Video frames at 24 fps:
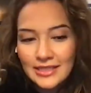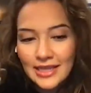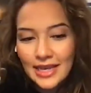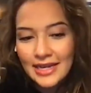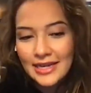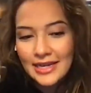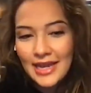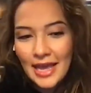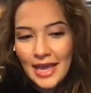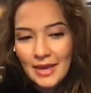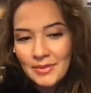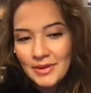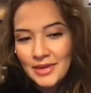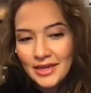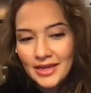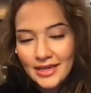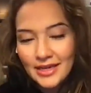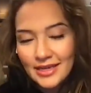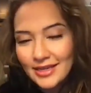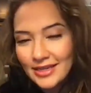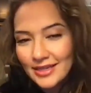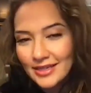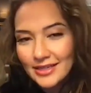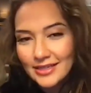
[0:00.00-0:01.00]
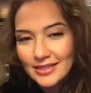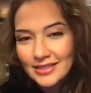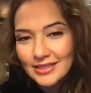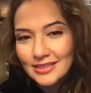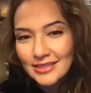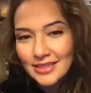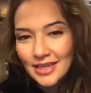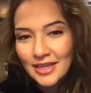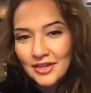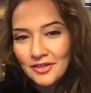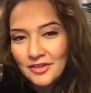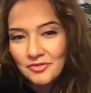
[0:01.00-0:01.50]
dynamic
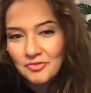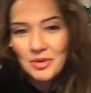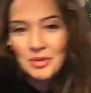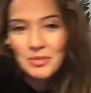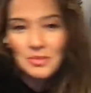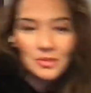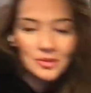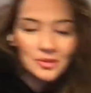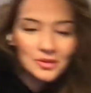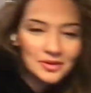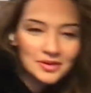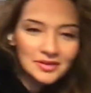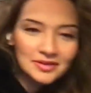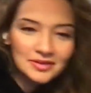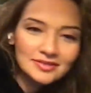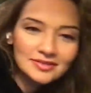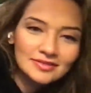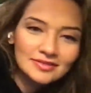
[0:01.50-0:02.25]
side of people.